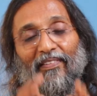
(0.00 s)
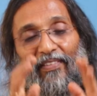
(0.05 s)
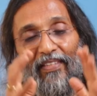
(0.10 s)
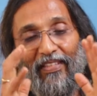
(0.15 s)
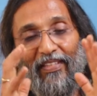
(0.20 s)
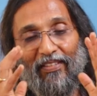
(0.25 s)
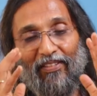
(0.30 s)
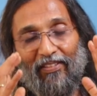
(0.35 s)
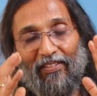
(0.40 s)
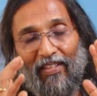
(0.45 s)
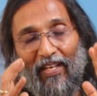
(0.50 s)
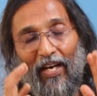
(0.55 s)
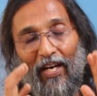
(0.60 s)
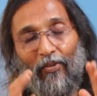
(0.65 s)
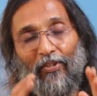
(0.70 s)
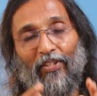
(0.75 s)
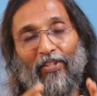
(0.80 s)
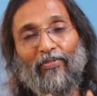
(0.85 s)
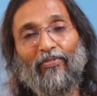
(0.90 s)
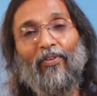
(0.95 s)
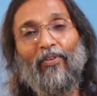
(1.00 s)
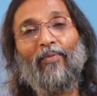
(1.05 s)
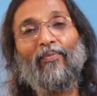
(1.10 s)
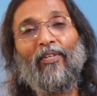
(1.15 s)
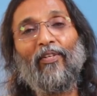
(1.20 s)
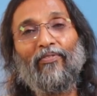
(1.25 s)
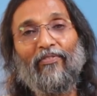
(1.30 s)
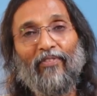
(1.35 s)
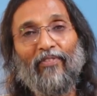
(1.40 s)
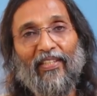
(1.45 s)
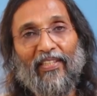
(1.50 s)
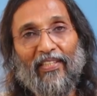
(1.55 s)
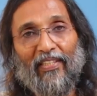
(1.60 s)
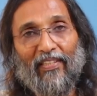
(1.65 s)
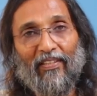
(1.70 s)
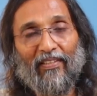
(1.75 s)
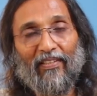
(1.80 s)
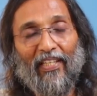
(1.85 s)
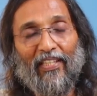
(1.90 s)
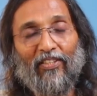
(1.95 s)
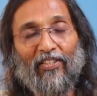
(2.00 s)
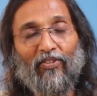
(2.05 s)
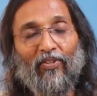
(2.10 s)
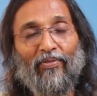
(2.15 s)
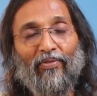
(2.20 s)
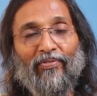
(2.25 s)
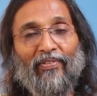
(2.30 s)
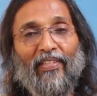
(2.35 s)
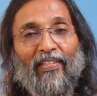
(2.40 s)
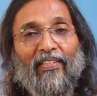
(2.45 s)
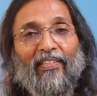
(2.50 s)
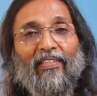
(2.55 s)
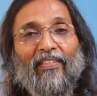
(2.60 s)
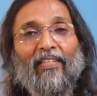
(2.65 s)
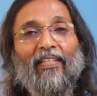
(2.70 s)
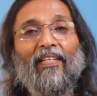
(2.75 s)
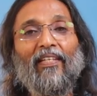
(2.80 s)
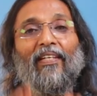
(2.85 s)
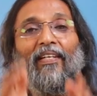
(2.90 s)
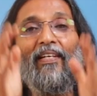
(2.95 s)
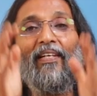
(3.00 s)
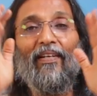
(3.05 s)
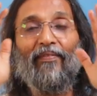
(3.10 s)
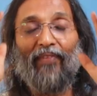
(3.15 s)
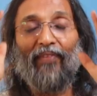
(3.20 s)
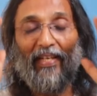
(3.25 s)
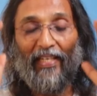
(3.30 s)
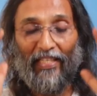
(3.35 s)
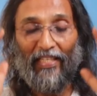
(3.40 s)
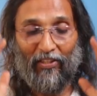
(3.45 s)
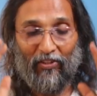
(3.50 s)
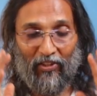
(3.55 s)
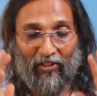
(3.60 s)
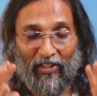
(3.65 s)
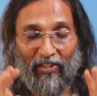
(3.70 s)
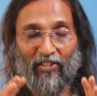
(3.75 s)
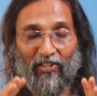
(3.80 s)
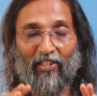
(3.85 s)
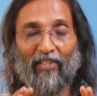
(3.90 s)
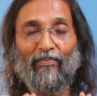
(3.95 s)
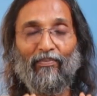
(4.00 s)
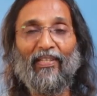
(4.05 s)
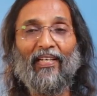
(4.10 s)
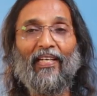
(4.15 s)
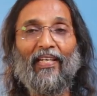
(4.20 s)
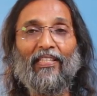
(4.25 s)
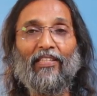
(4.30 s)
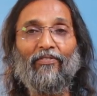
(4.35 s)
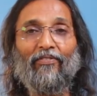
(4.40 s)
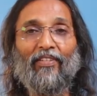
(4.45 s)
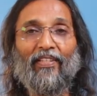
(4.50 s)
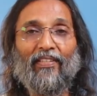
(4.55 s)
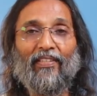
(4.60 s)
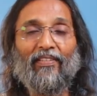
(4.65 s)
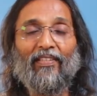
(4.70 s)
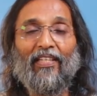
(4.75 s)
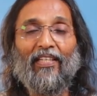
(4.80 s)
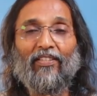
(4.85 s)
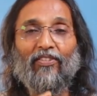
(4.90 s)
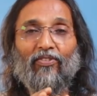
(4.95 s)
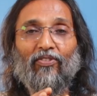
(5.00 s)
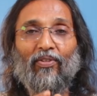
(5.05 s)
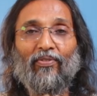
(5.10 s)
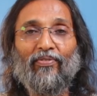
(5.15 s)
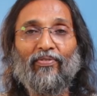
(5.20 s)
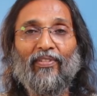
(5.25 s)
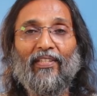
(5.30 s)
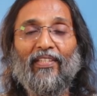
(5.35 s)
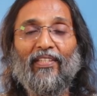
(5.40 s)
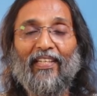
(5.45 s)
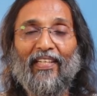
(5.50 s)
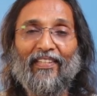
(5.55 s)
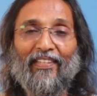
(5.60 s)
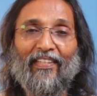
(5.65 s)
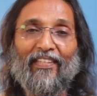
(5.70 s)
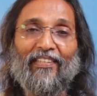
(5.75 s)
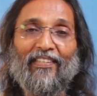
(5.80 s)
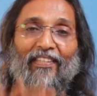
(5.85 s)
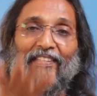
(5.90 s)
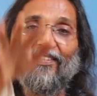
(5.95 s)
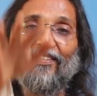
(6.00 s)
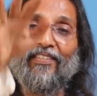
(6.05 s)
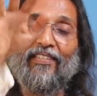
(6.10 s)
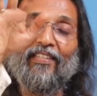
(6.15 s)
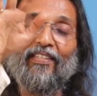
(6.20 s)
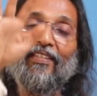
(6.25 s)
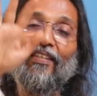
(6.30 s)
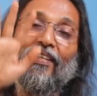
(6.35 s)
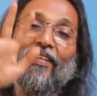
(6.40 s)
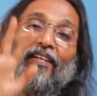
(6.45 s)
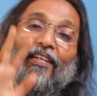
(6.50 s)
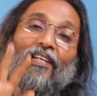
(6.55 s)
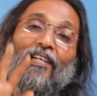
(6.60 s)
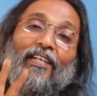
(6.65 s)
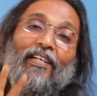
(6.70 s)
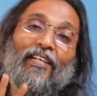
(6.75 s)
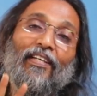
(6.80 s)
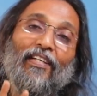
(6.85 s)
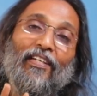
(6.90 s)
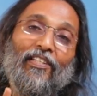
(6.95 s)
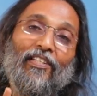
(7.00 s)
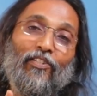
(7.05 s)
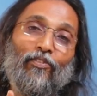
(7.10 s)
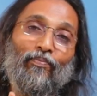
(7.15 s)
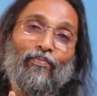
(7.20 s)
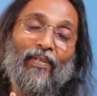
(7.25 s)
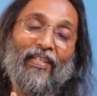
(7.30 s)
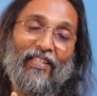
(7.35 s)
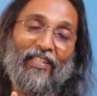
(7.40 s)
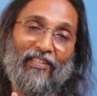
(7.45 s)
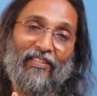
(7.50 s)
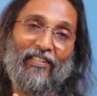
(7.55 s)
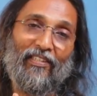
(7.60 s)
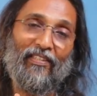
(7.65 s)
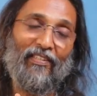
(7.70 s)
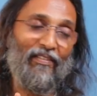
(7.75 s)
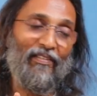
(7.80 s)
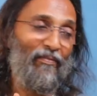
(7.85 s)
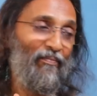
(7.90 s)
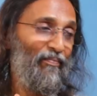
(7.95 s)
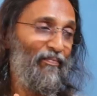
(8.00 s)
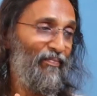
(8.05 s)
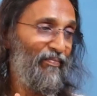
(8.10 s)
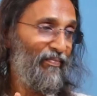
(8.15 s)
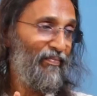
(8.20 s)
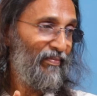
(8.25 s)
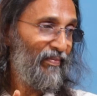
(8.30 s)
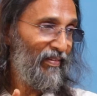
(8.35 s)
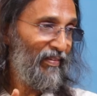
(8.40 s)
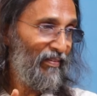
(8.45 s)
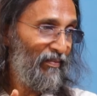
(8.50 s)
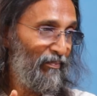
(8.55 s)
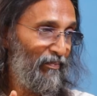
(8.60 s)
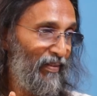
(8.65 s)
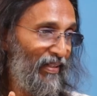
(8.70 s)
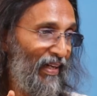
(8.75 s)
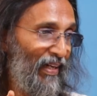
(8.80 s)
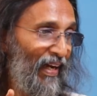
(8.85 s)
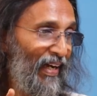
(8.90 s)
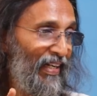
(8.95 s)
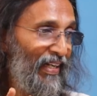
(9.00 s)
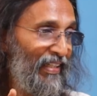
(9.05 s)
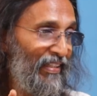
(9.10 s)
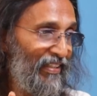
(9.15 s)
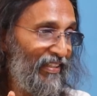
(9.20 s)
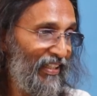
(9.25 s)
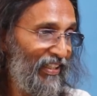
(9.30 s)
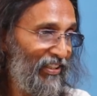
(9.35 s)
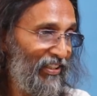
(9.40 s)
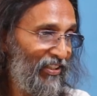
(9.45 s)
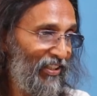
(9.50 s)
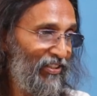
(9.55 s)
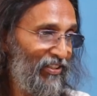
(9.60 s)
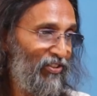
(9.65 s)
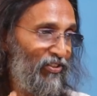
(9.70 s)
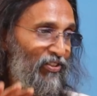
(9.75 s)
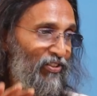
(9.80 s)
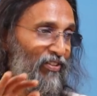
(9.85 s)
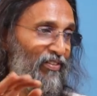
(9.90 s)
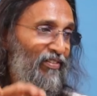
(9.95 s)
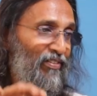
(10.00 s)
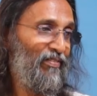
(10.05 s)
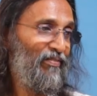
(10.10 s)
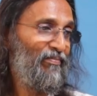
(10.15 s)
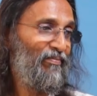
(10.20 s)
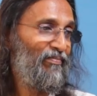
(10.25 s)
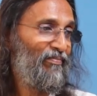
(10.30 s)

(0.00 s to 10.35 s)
There is the outer form of work that is offered, the intention behind the work that is offered, and then there is the spirit behind the intention.